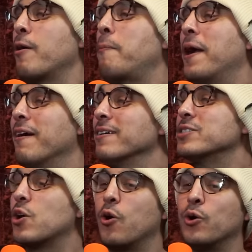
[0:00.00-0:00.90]
Arab
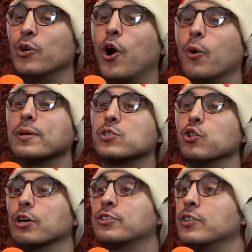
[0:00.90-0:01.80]
parents always
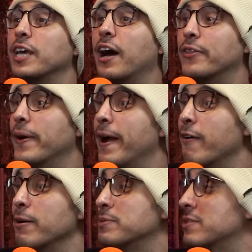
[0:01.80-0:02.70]
look to the other
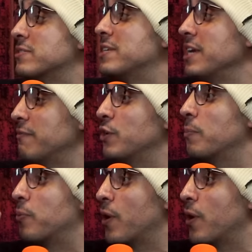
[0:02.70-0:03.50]
Arabs to see if they're